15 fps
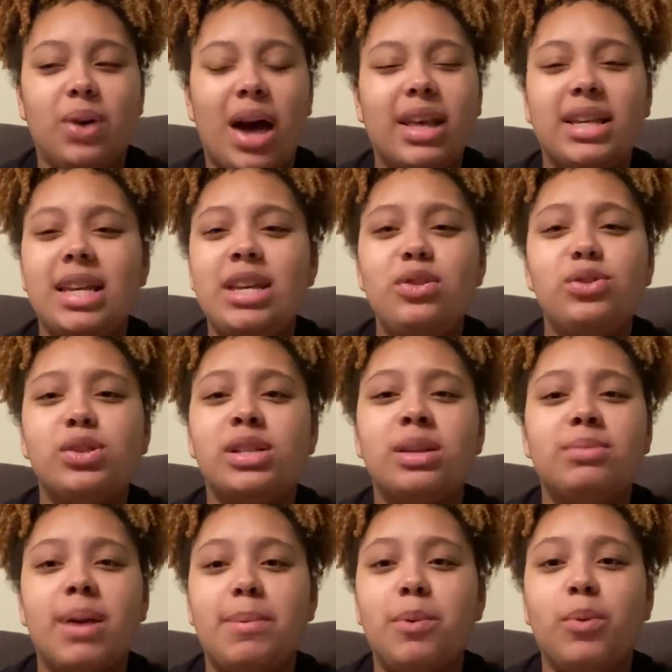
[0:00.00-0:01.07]
he used some
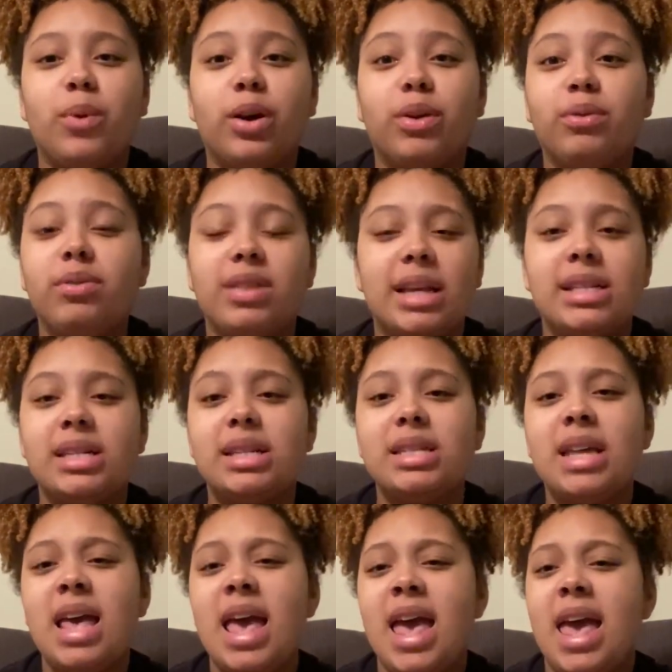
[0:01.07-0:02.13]
type of word, reflexes.
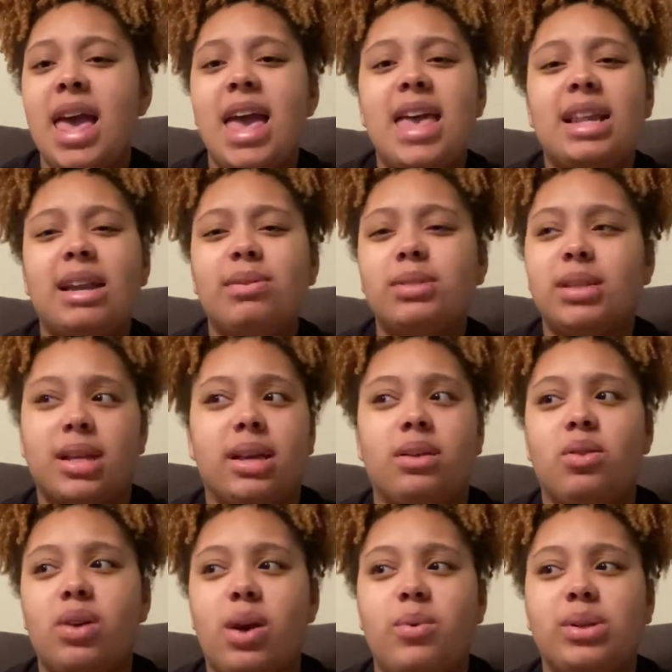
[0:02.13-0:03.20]
And I was like,
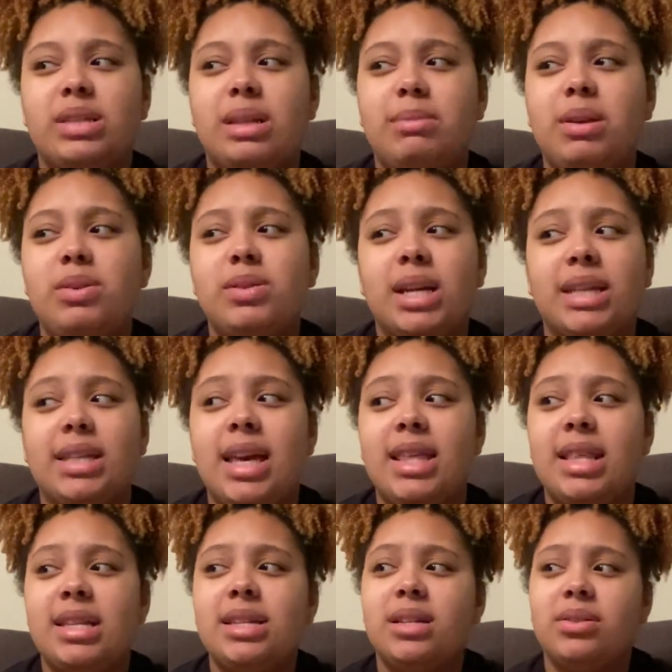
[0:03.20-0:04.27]
okay, what's that mean? He was like, yeah,
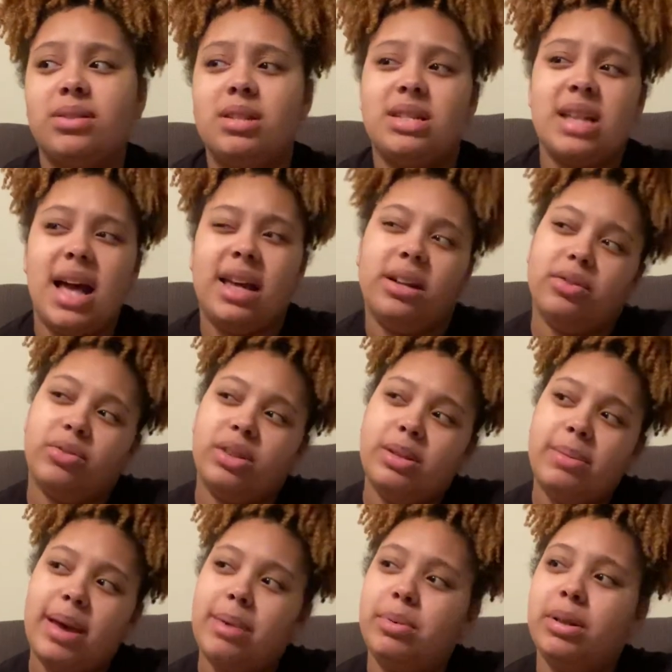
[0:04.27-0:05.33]
that's a sign of really
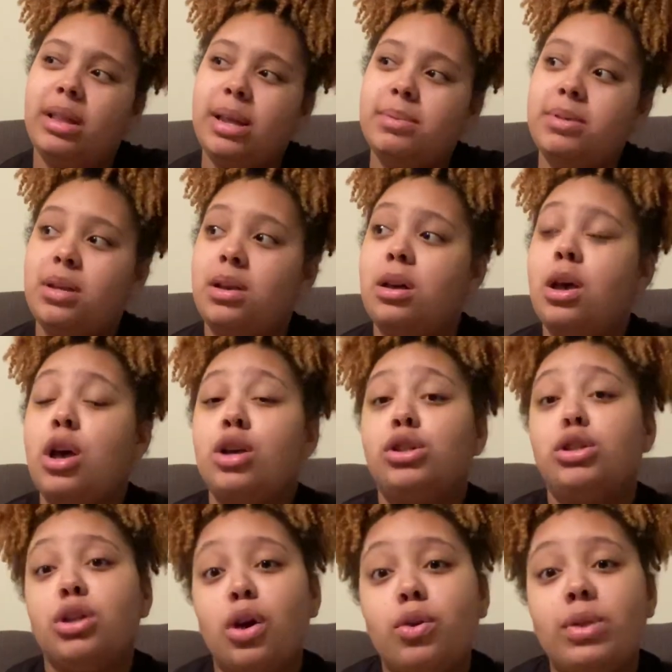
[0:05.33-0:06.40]
bad preeclampsia.
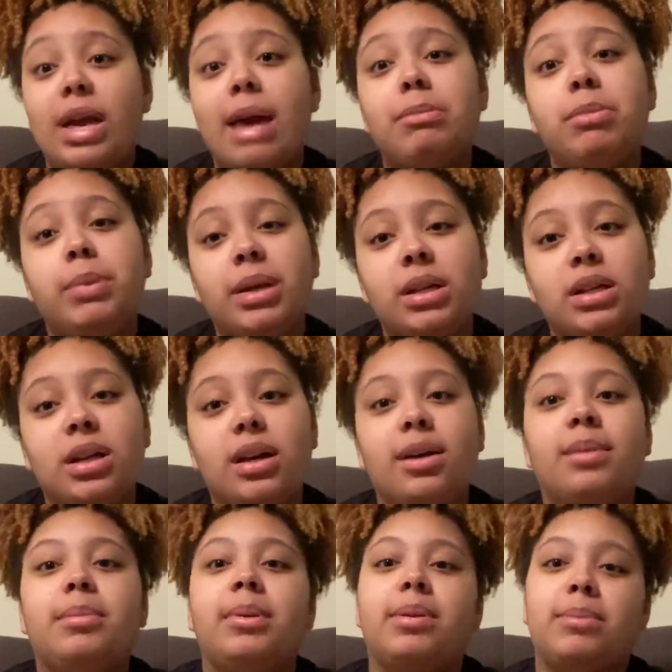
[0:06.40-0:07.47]
So they had me pee in a
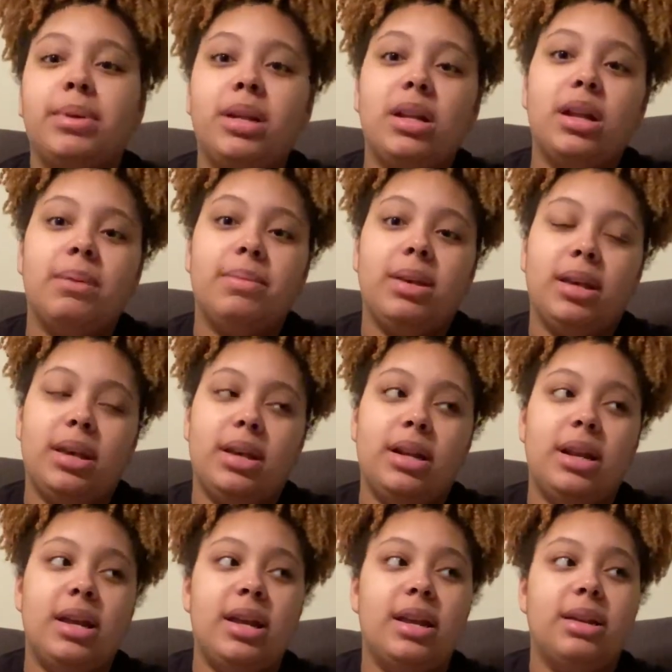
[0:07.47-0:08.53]
cup, and pee in the cup again,
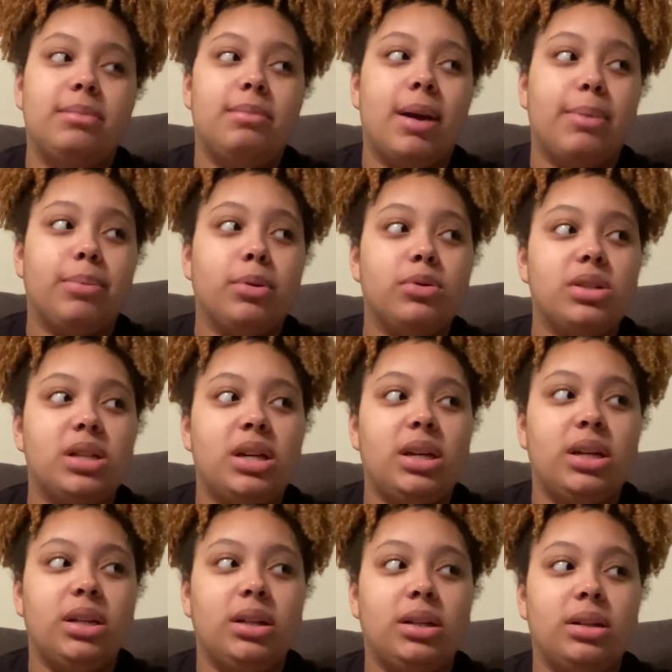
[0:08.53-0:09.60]
and my
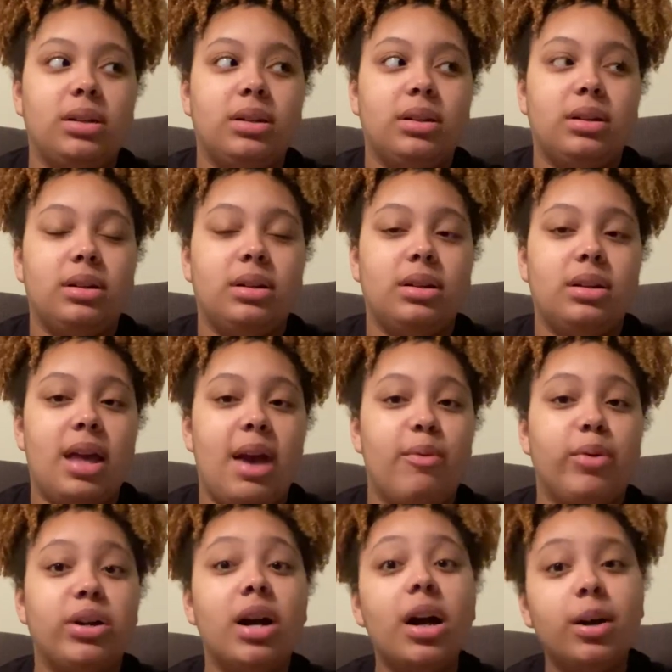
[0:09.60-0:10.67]
protein had
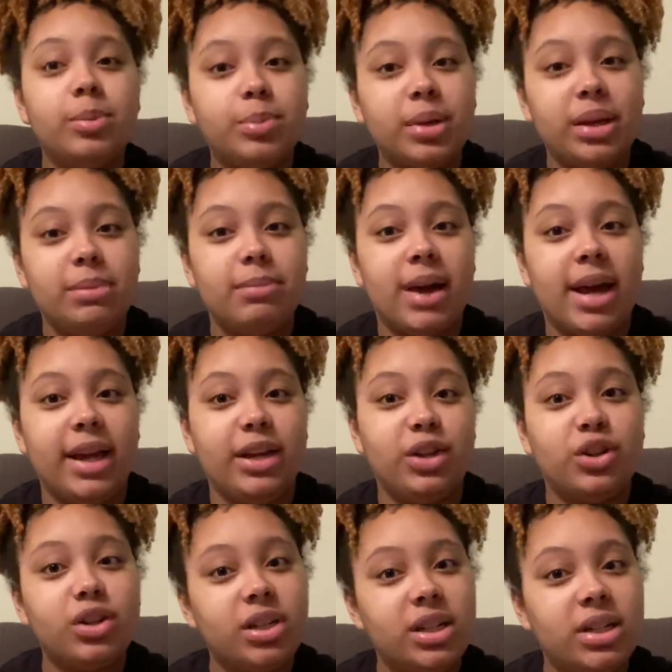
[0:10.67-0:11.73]
went up in my
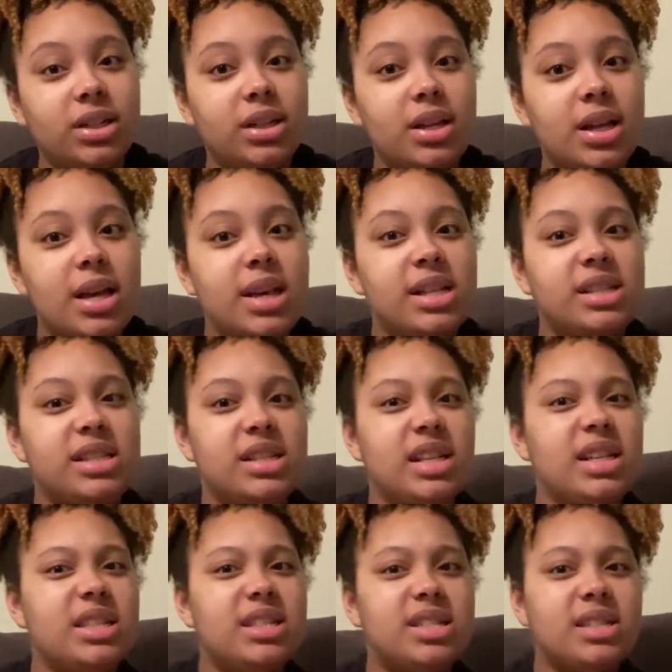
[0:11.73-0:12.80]
urine
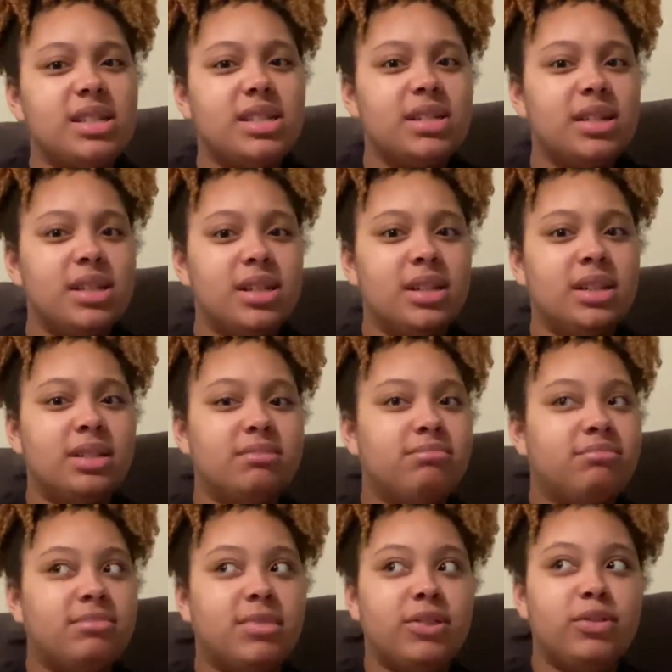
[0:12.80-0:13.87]
since
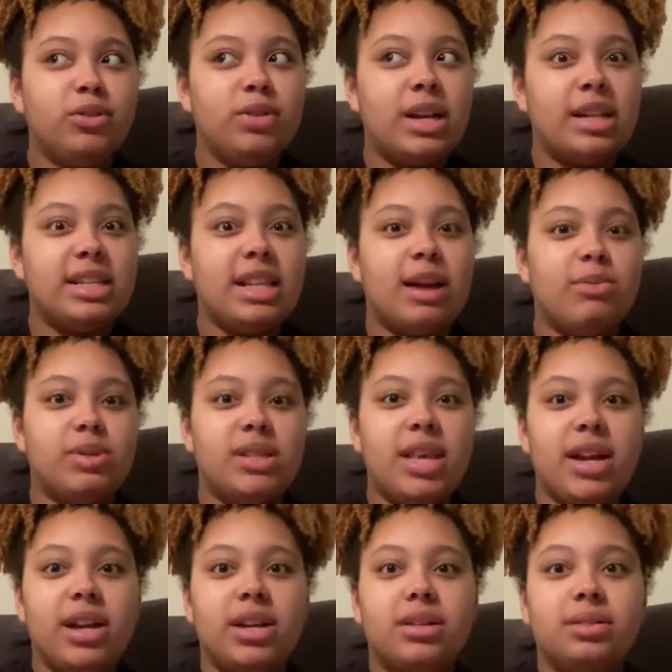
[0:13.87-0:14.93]
the few days that I was
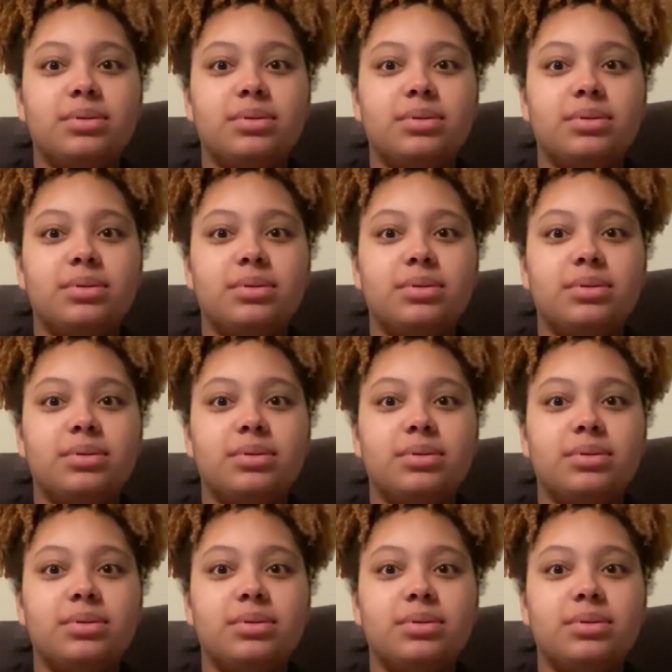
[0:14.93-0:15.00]
there.